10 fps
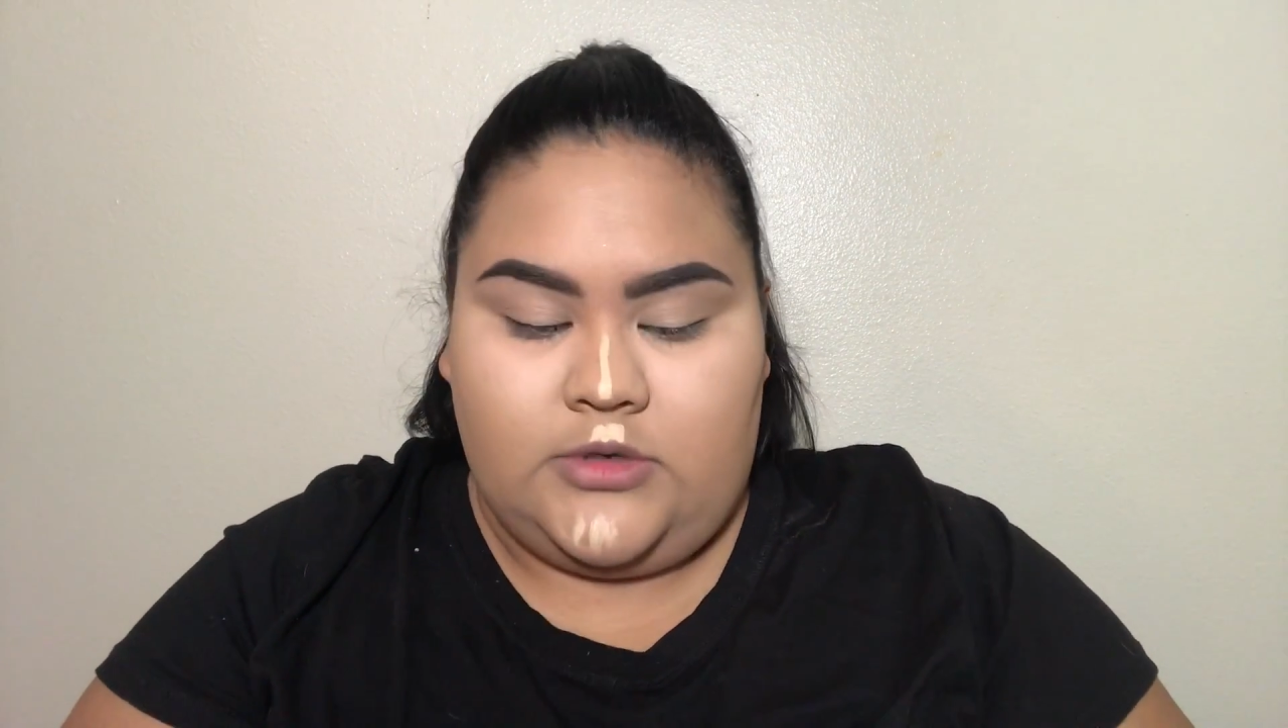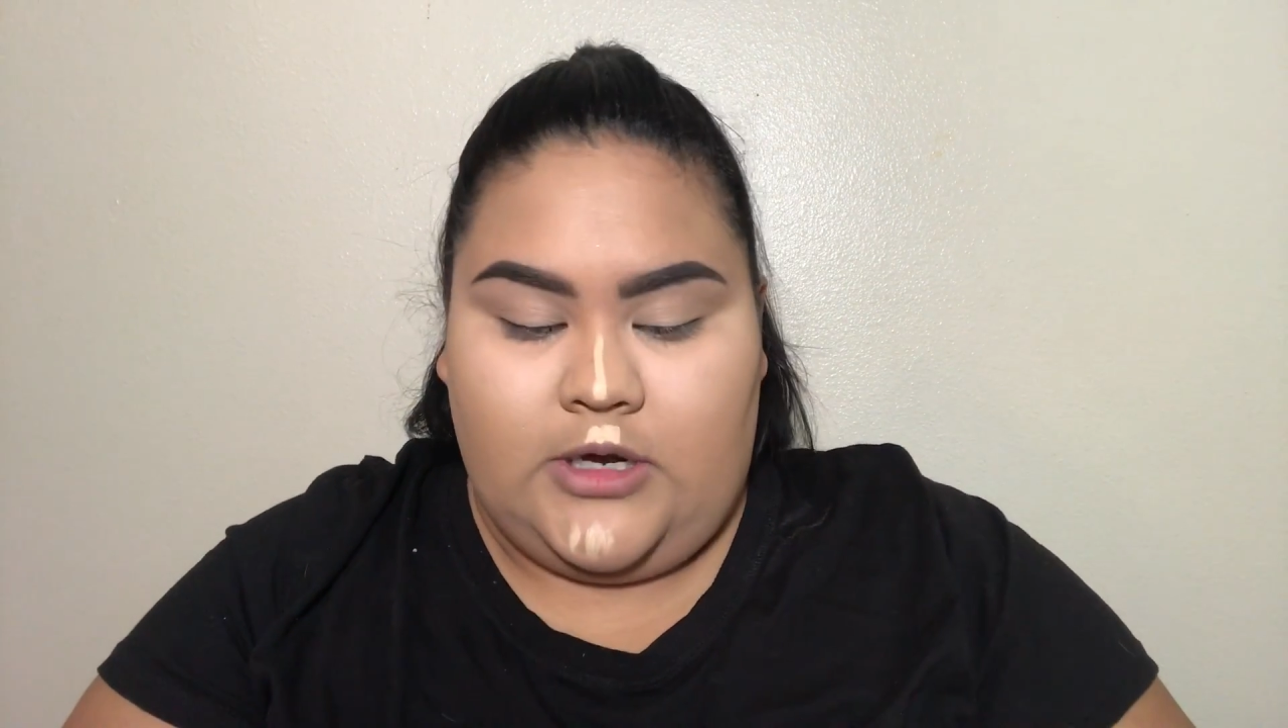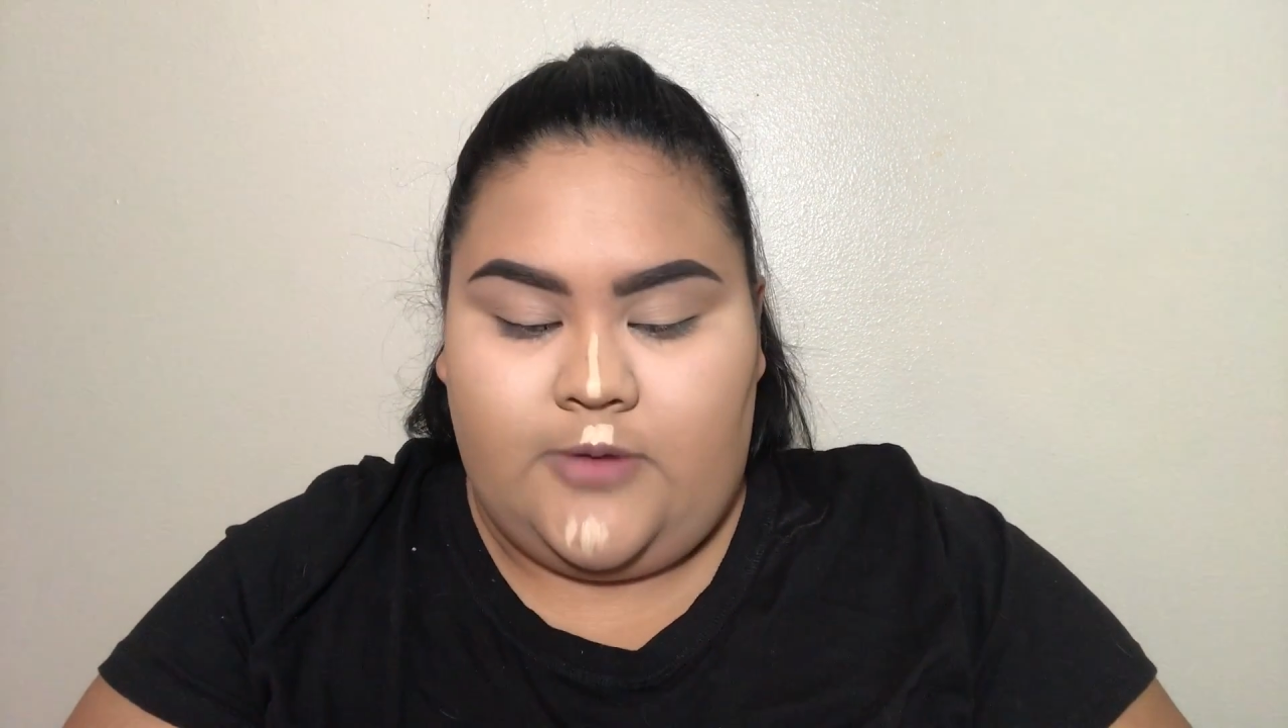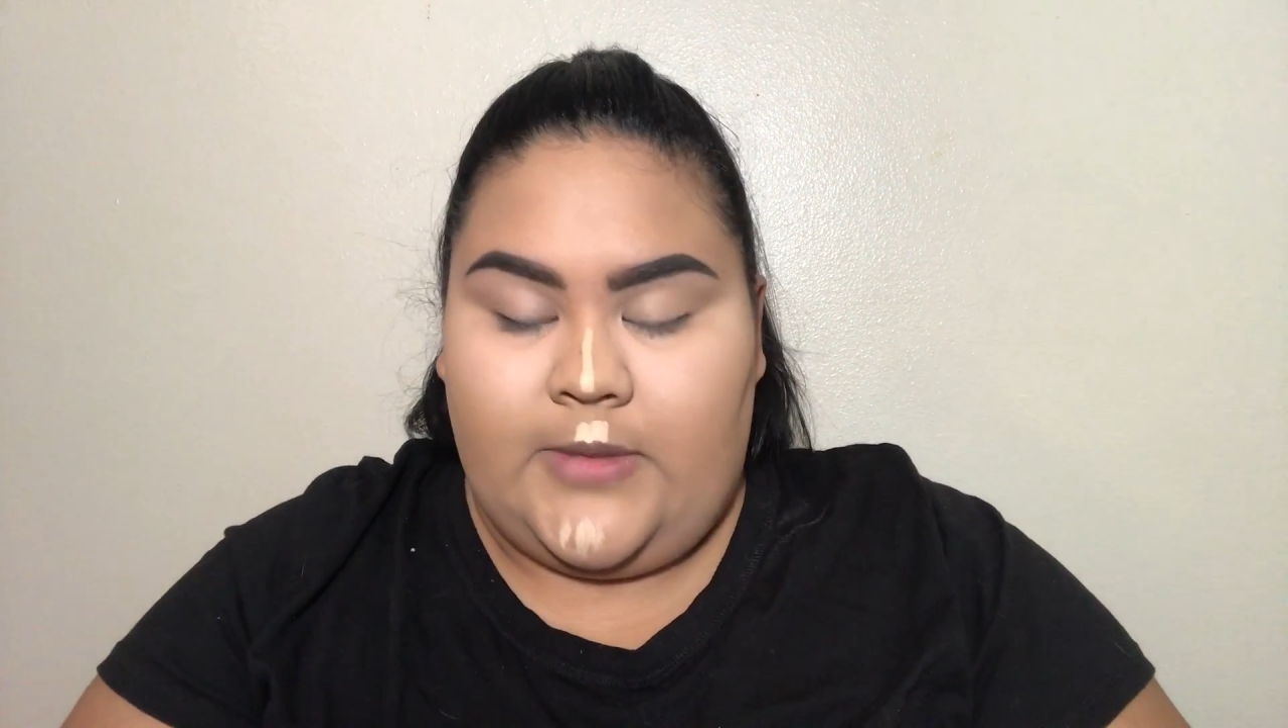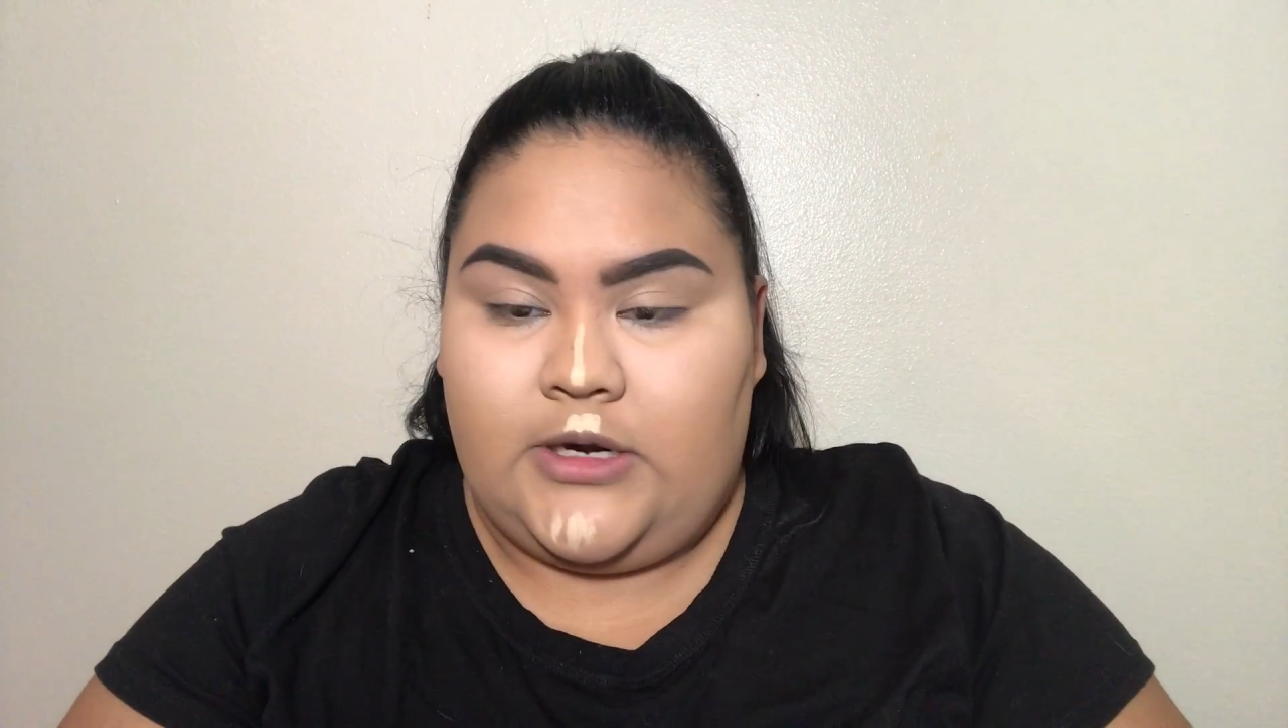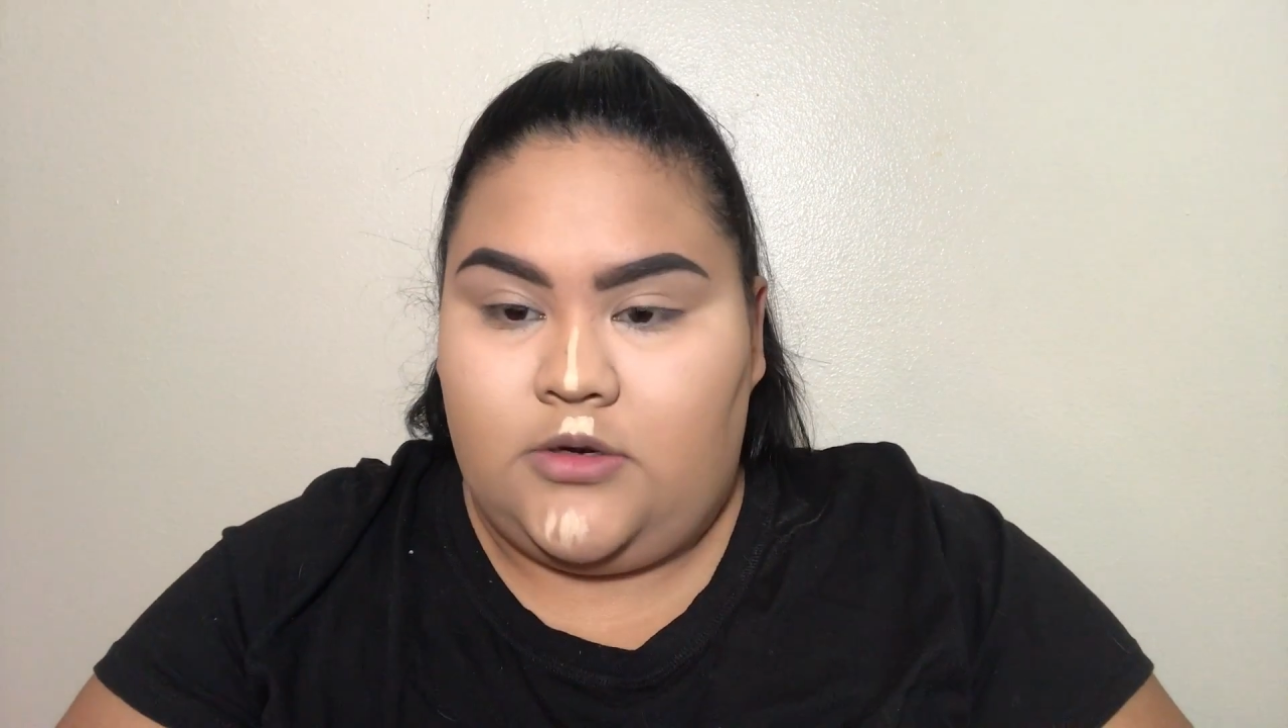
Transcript: down my